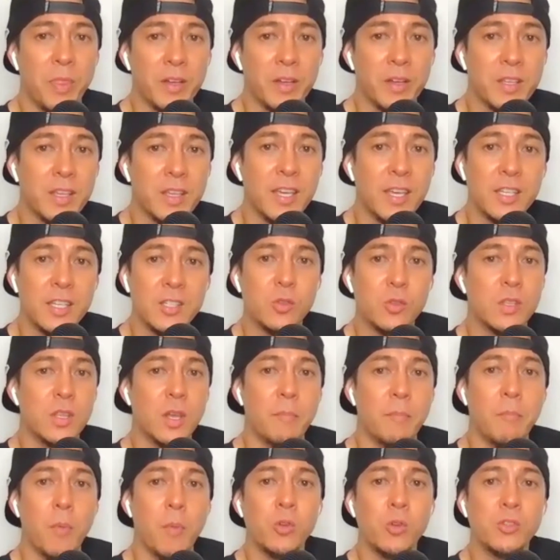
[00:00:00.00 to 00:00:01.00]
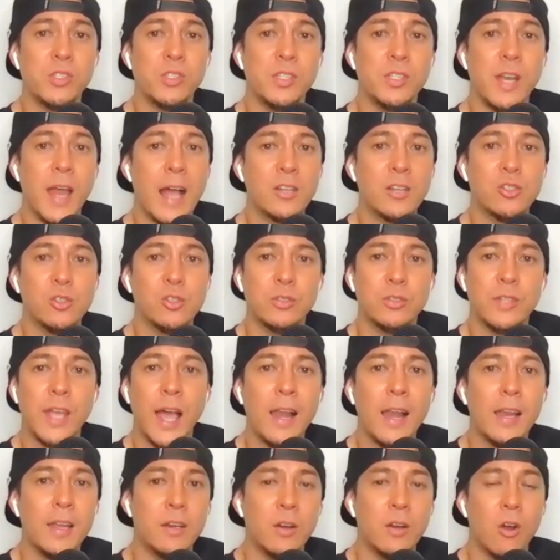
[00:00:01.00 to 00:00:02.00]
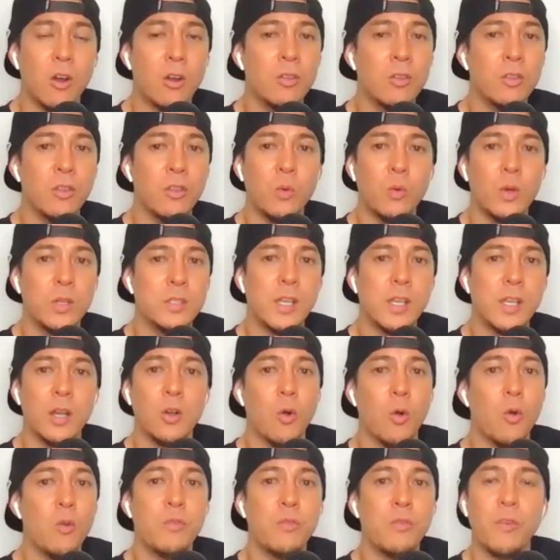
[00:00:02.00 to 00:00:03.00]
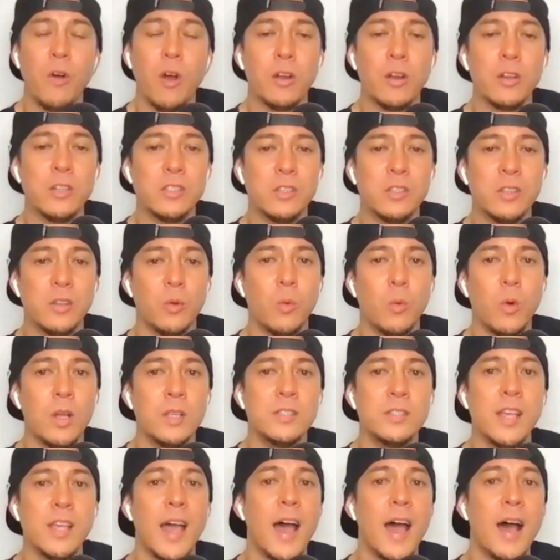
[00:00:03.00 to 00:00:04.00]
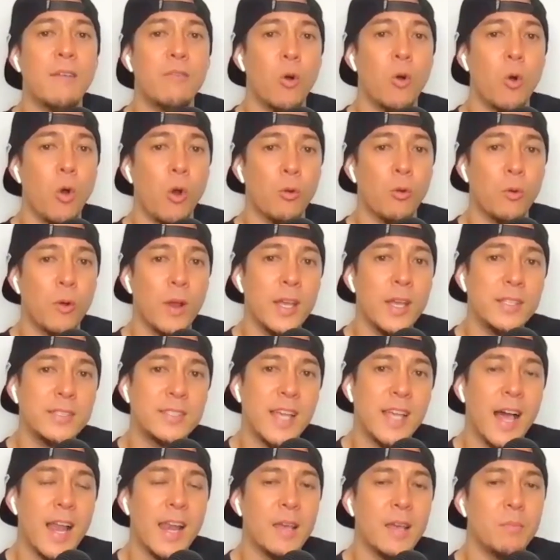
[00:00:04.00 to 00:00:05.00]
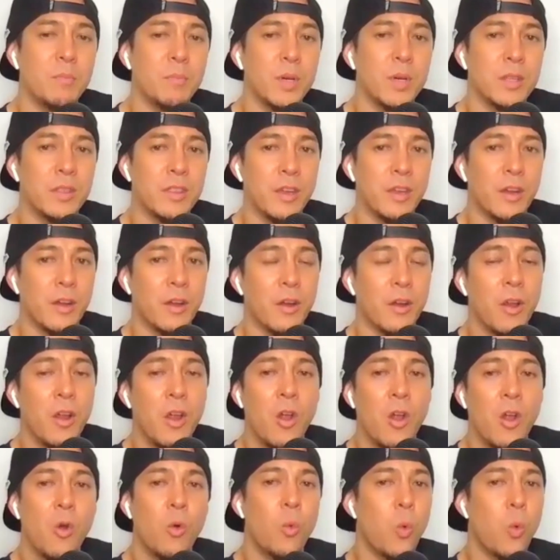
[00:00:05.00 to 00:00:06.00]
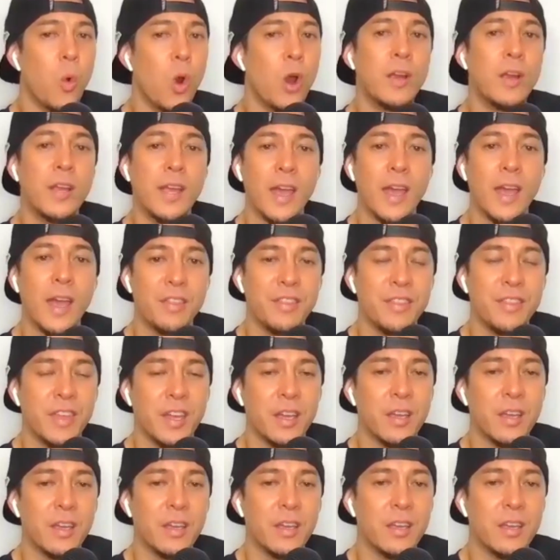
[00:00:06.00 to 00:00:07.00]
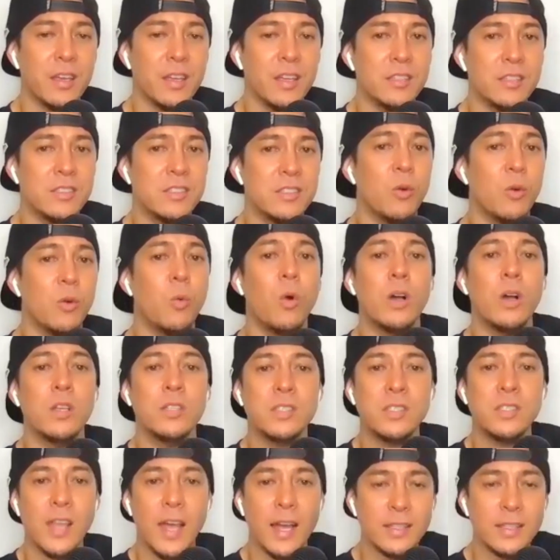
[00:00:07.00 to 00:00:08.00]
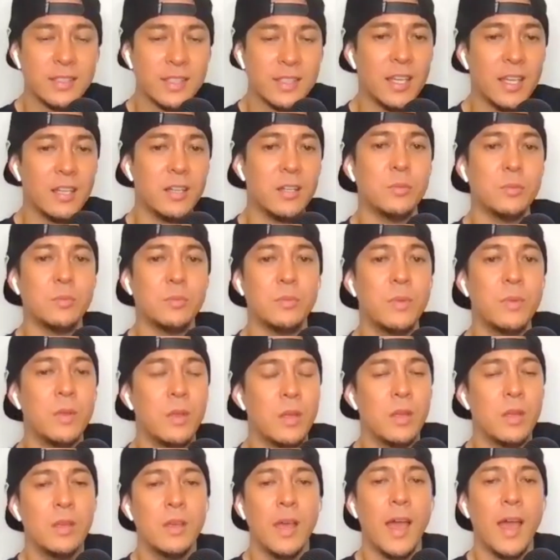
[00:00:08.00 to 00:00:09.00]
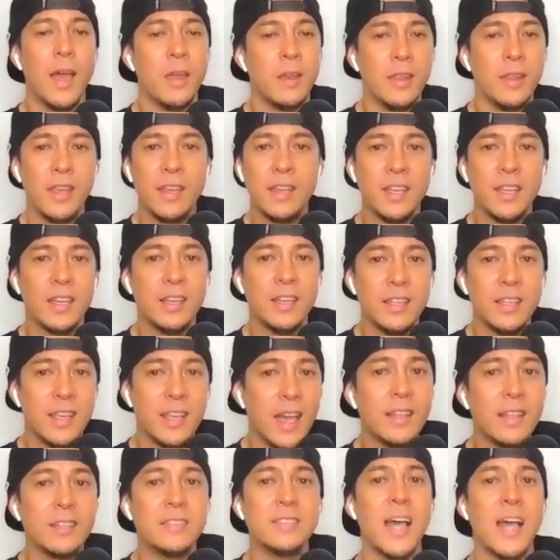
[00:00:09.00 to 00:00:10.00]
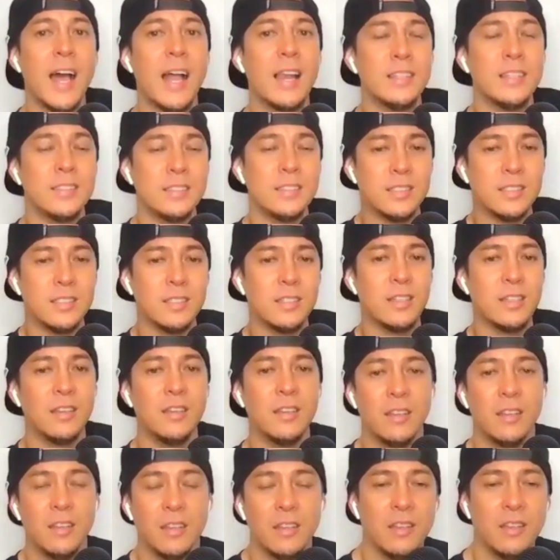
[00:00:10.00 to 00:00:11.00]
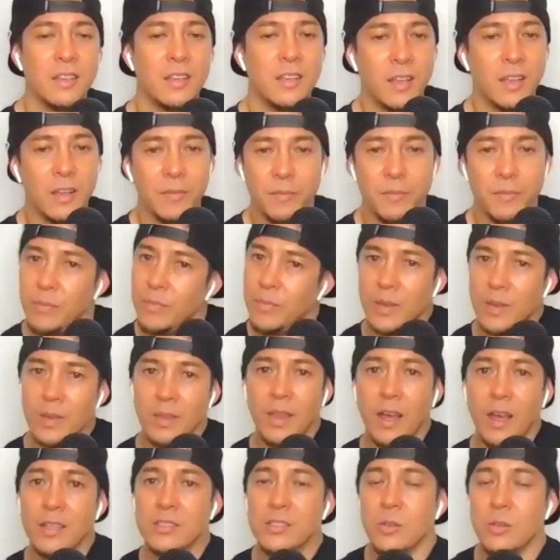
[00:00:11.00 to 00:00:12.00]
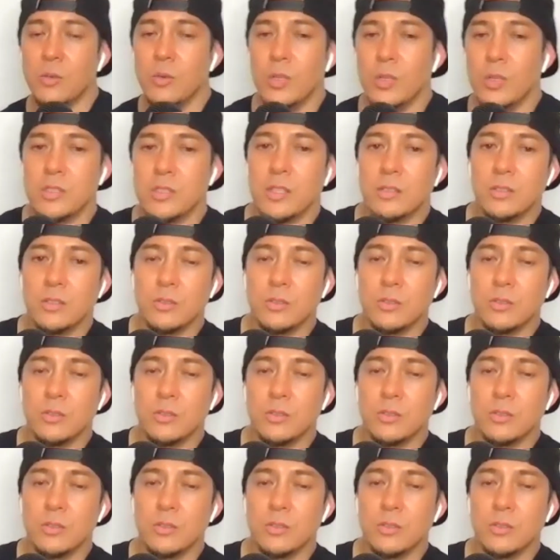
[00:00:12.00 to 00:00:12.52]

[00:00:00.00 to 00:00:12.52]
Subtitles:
the kids with the most natural talent aren't the ones that go far. It's the ones that have all right talent, but their work ethic is the ones that take them, and they can get talented, and that's the ones that